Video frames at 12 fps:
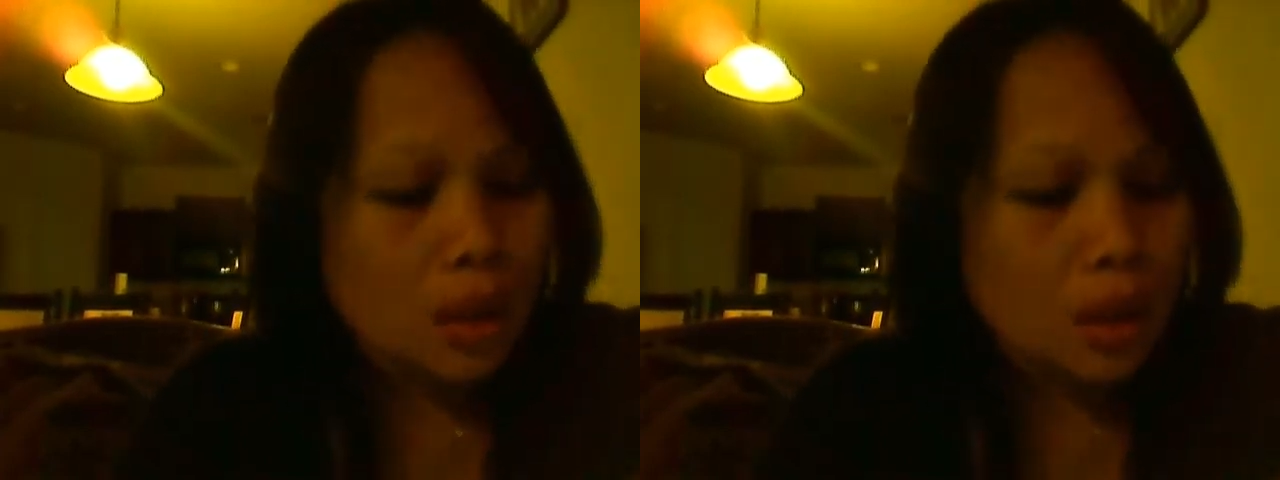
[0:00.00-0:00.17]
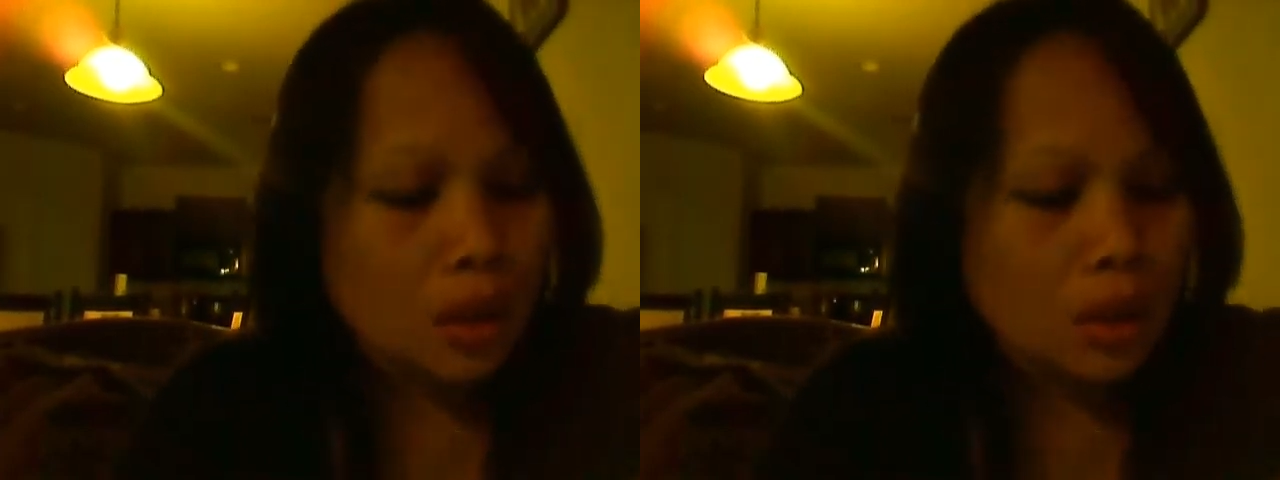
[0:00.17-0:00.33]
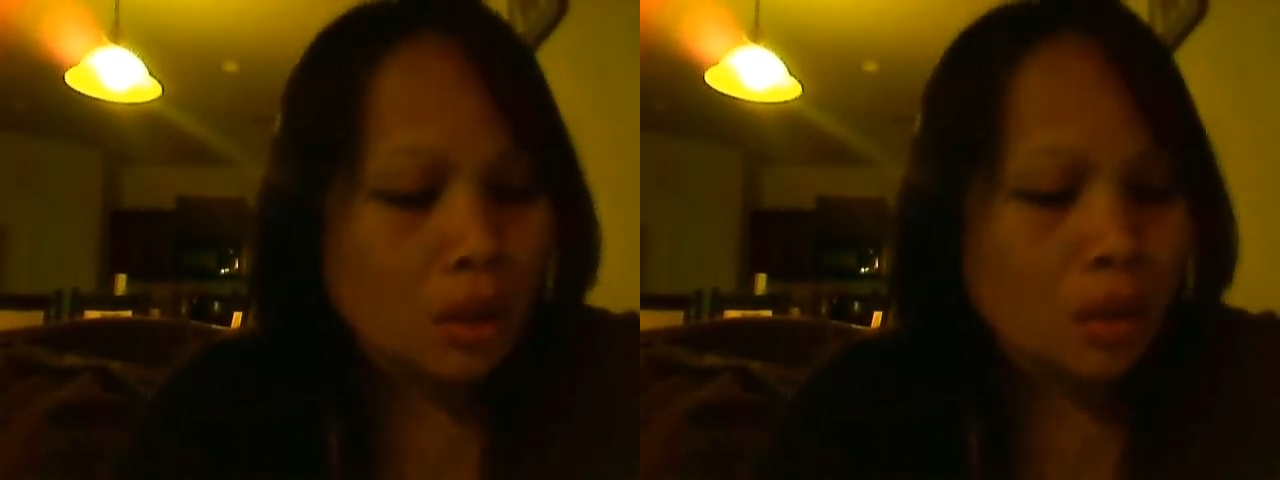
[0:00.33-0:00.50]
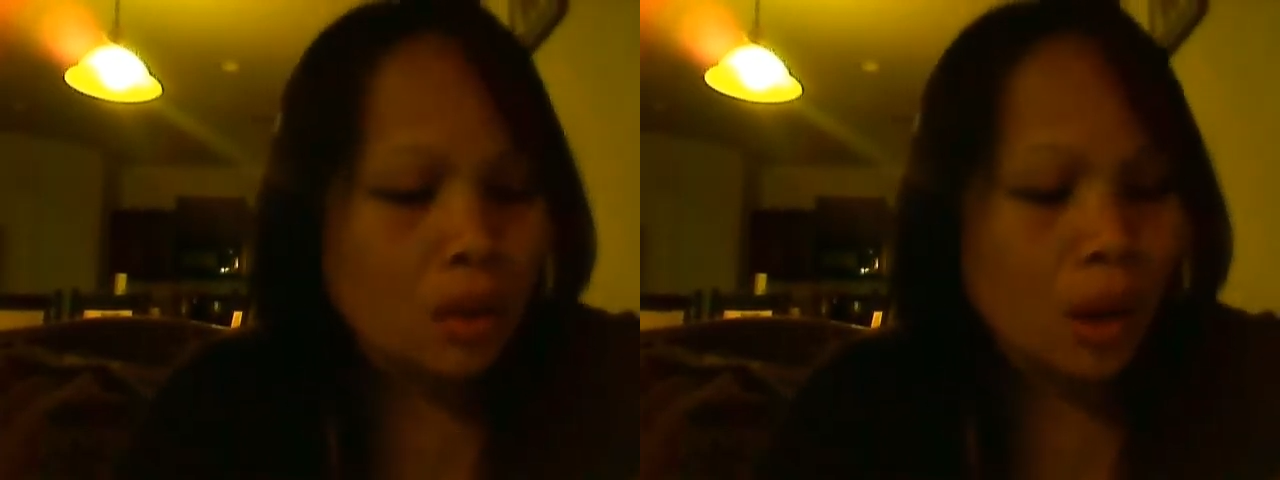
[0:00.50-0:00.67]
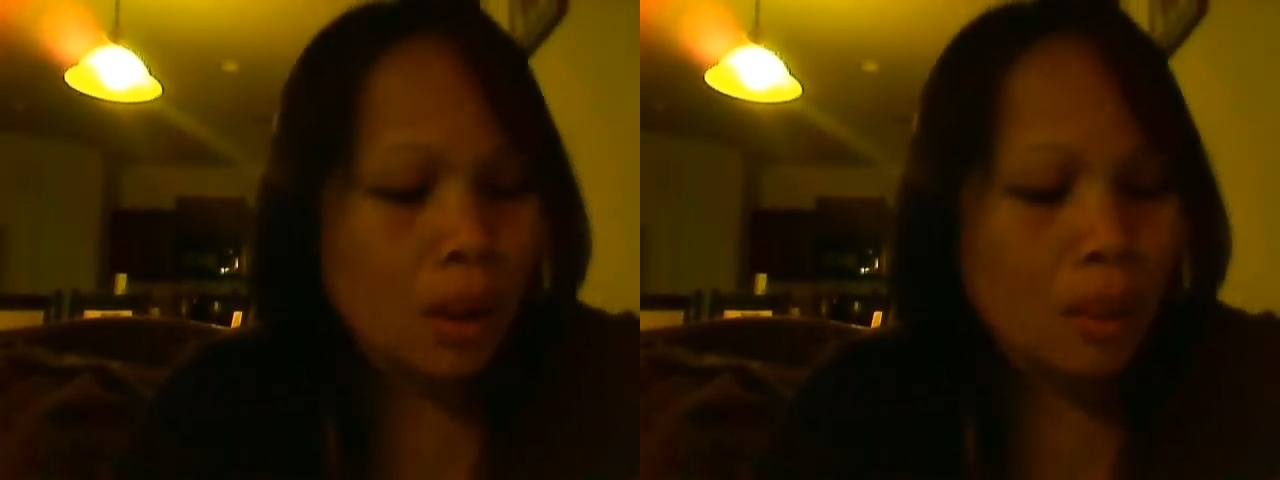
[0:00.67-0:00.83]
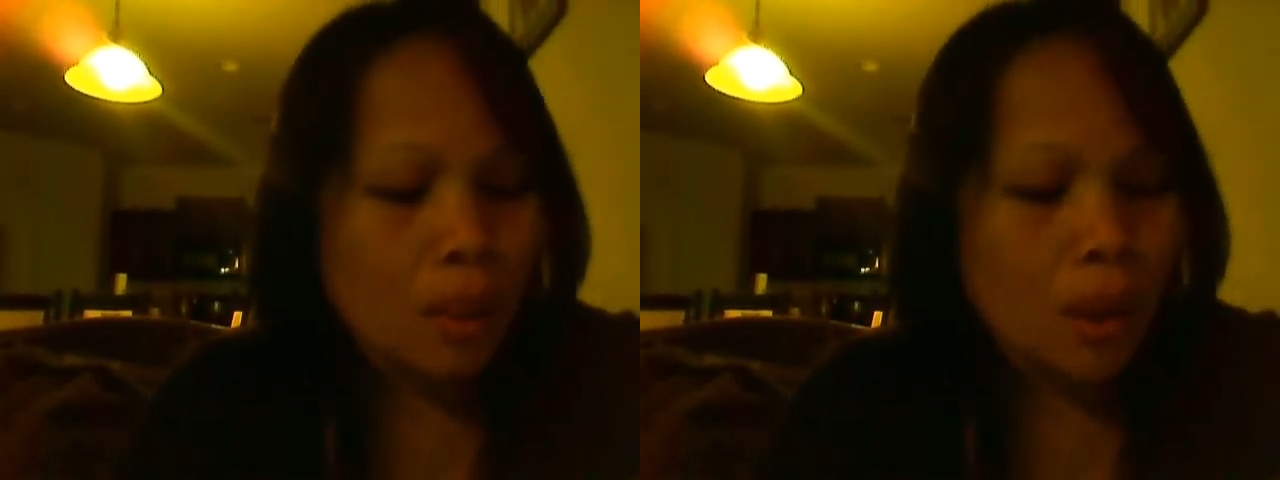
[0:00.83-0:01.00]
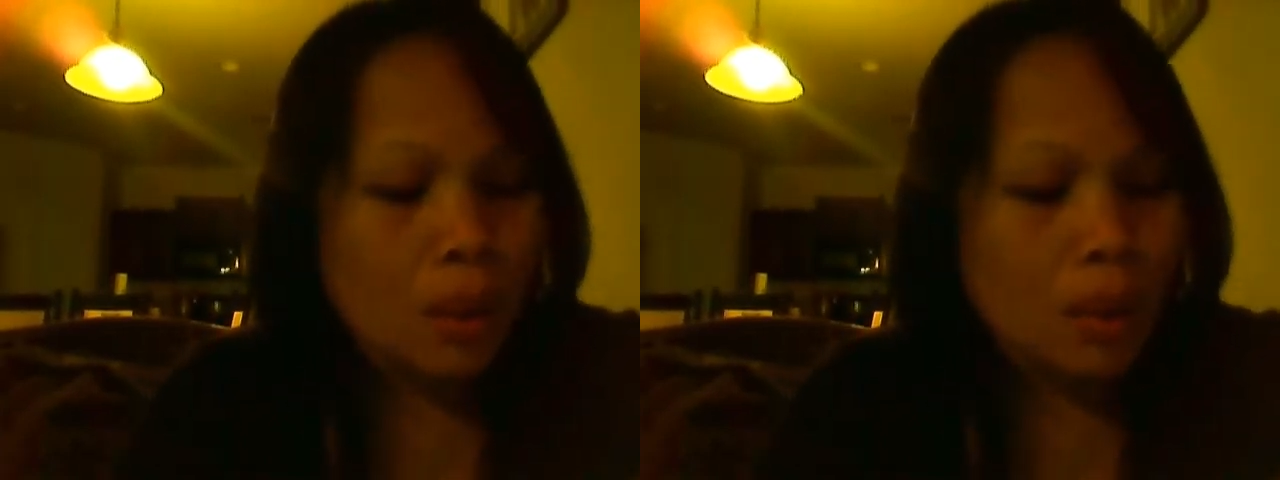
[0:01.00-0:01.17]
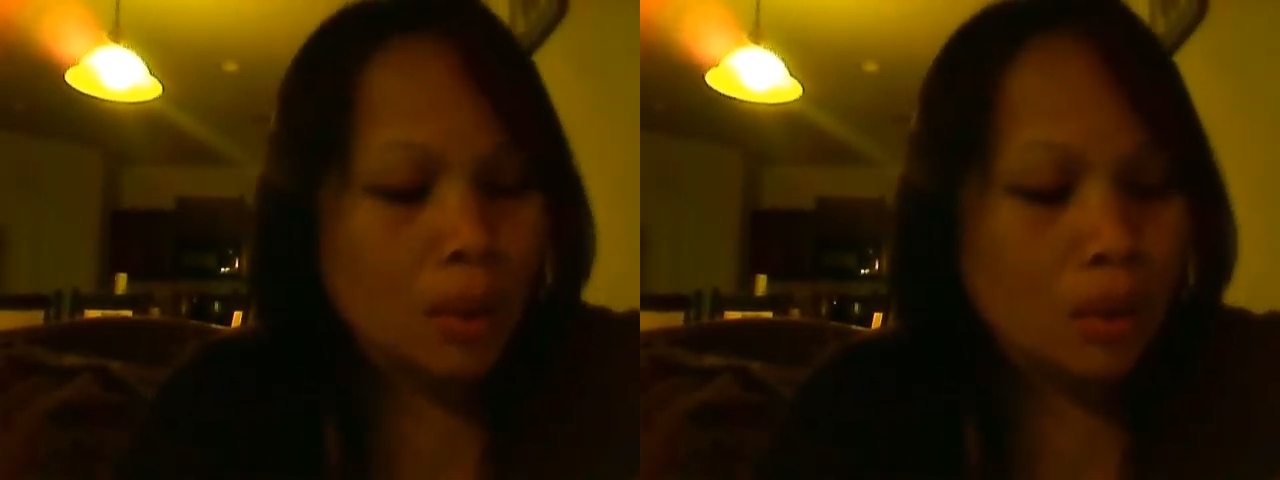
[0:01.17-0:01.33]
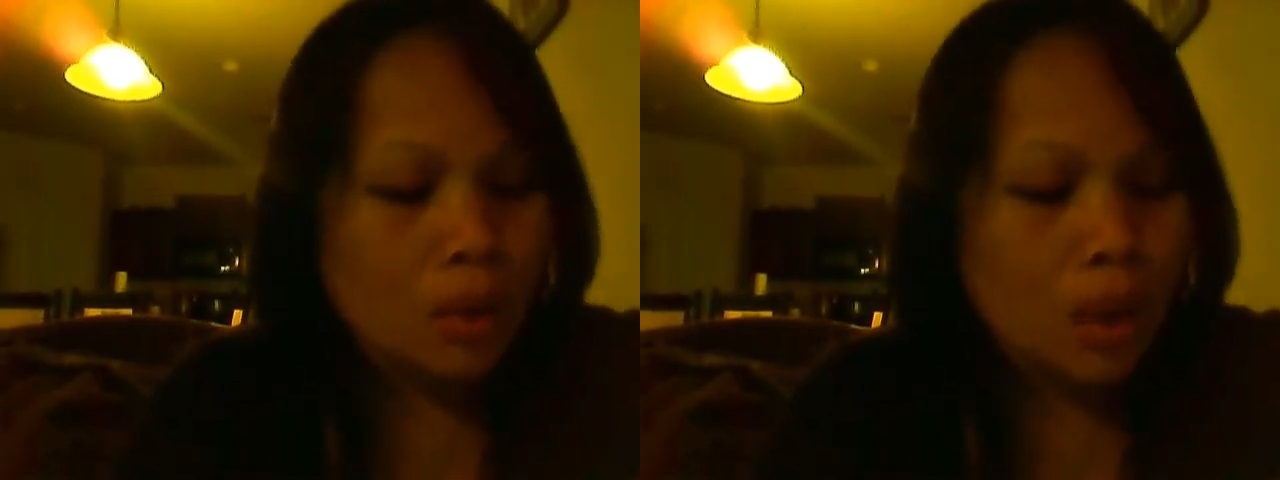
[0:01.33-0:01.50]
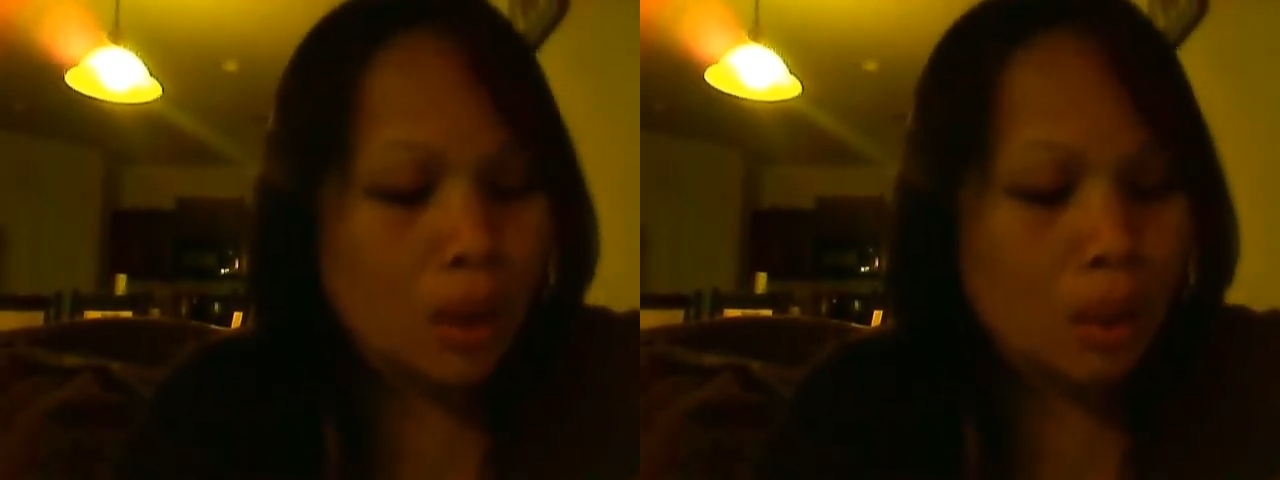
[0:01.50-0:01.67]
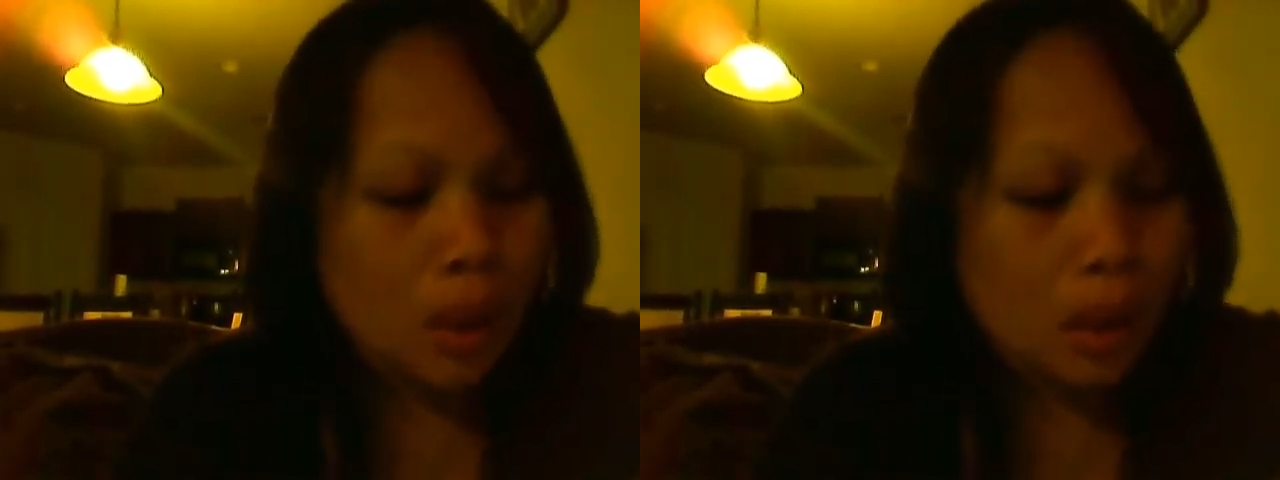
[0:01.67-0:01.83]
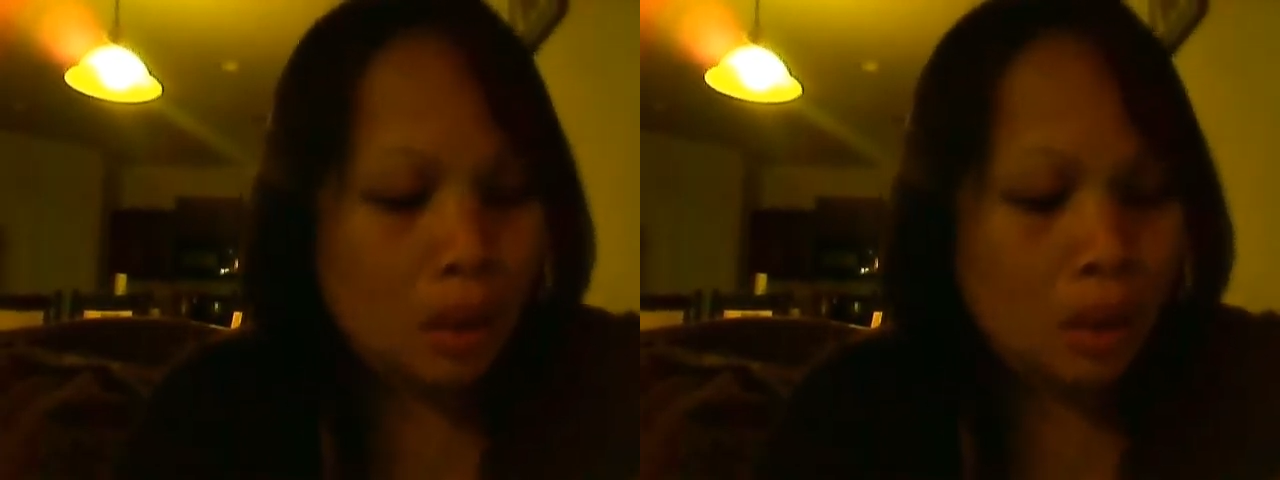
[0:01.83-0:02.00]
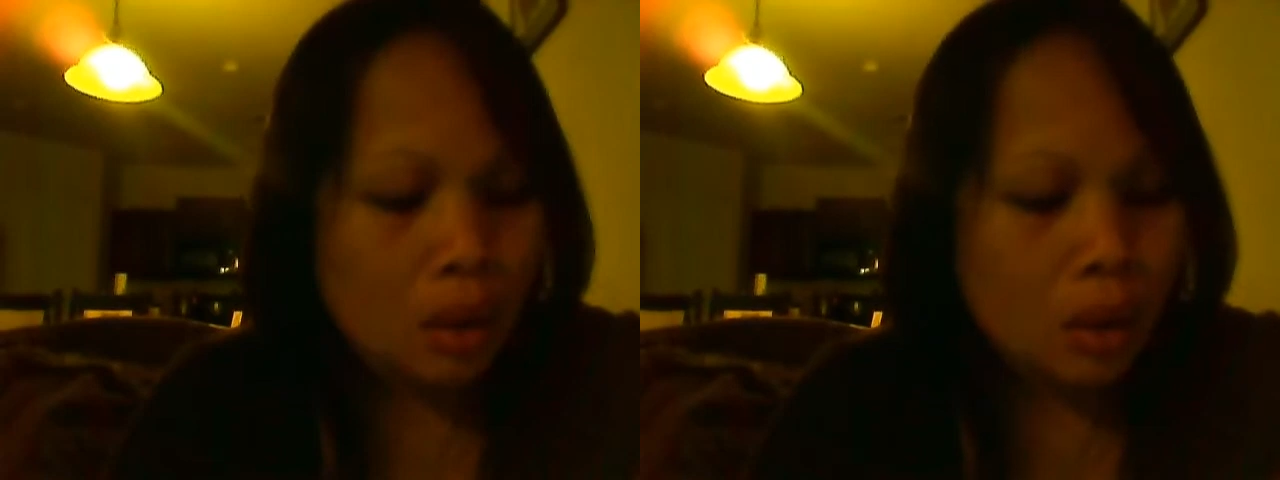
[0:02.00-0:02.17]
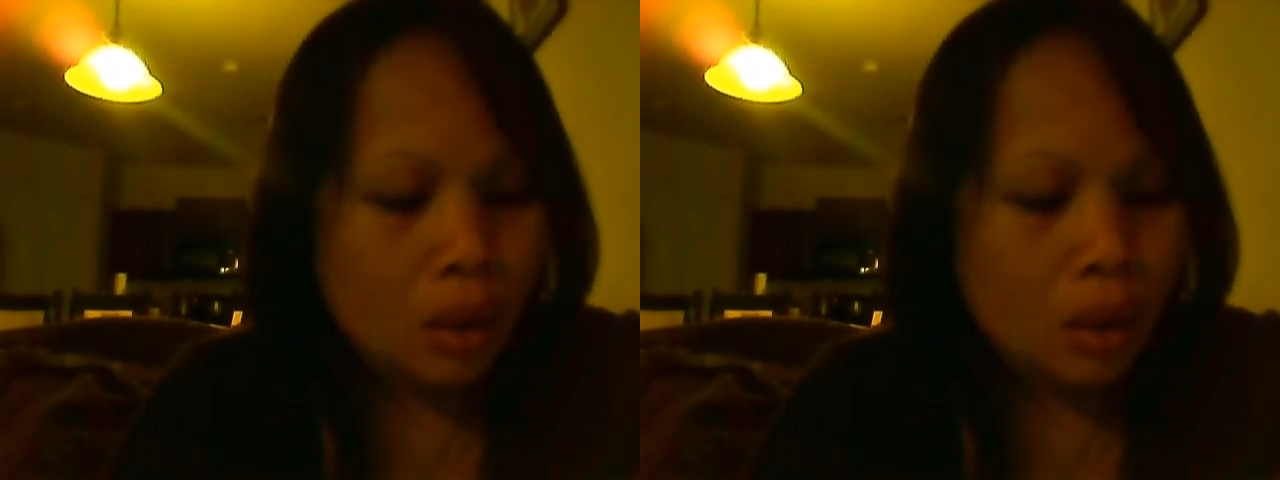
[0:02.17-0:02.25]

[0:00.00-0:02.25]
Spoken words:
thus described by Mr. Tumlin,